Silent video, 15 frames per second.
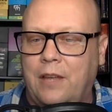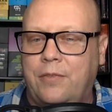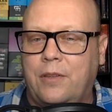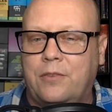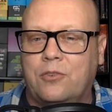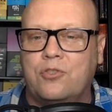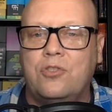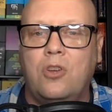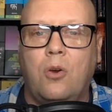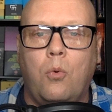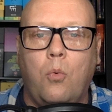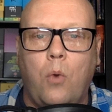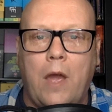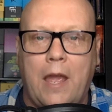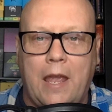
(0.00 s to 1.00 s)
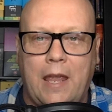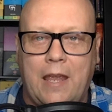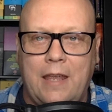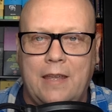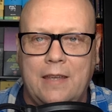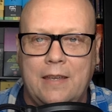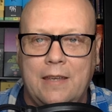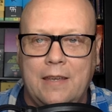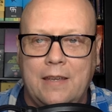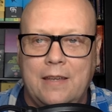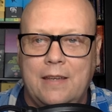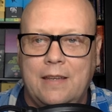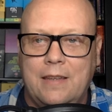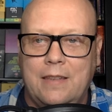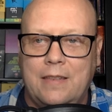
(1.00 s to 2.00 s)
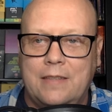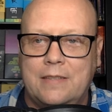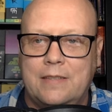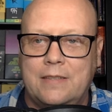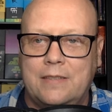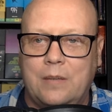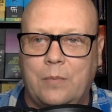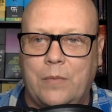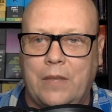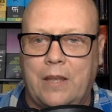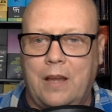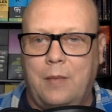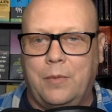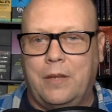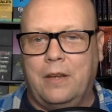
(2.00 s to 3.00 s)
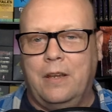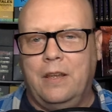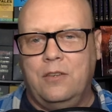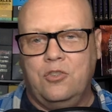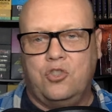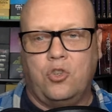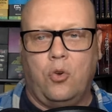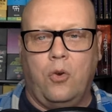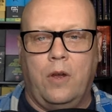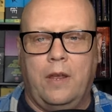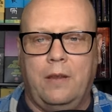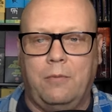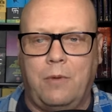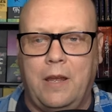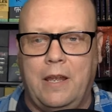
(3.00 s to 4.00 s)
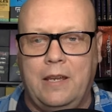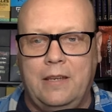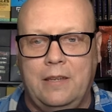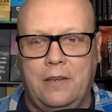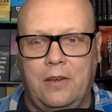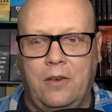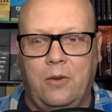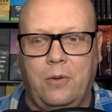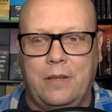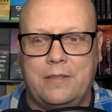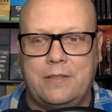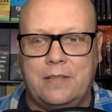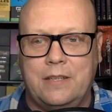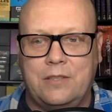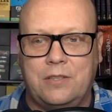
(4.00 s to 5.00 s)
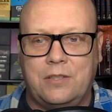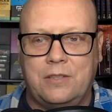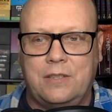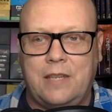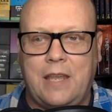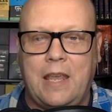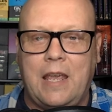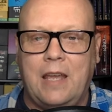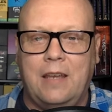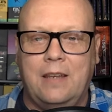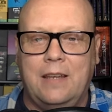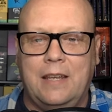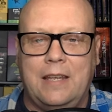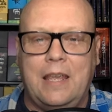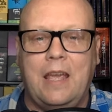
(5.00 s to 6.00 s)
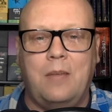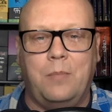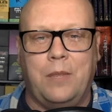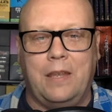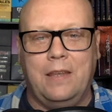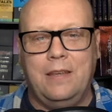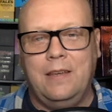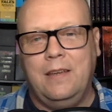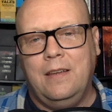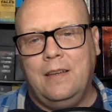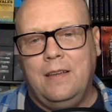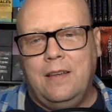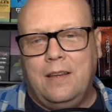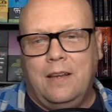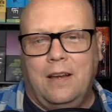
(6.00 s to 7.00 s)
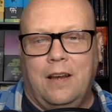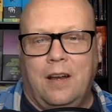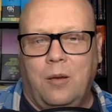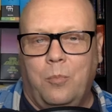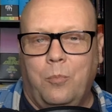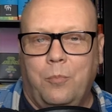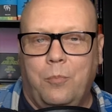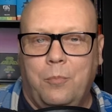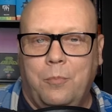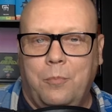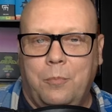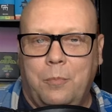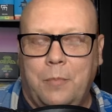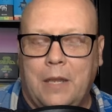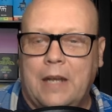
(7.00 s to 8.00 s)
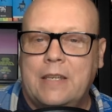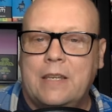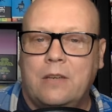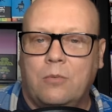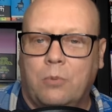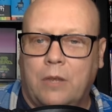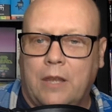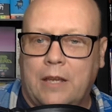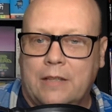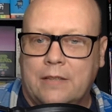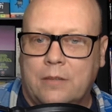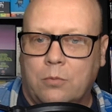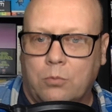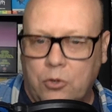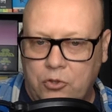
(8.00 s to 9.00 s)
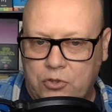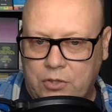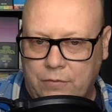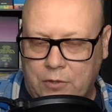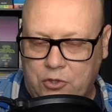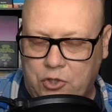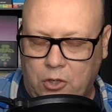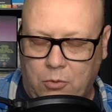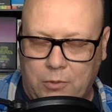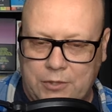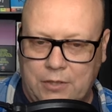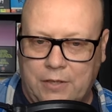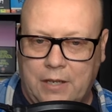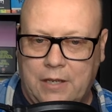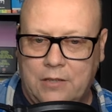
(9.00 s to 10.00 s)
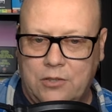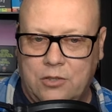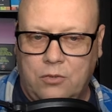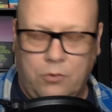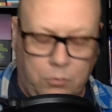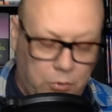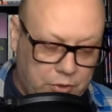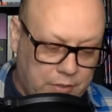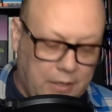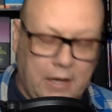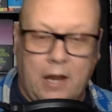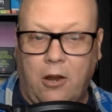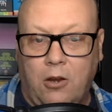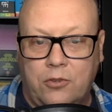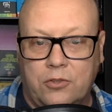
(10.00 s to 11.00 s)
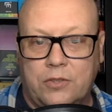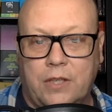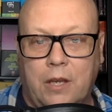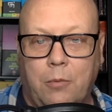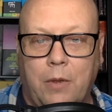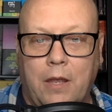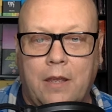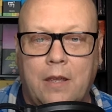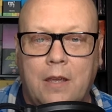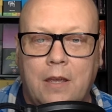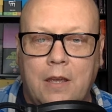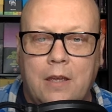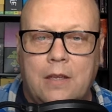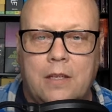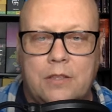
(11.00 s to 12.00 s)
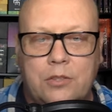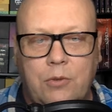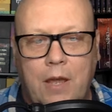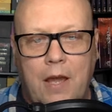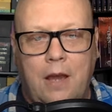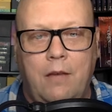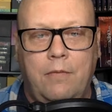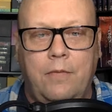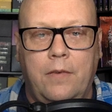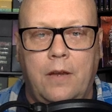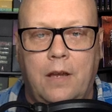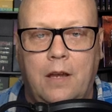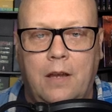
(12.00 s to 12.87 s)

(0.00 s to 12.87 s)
thought there's no way this is something I'm going to enjoy, right? You know, it can't be. And I didn't realize the roots of the show, which I'll get into, the roots of the characters anyway, because you have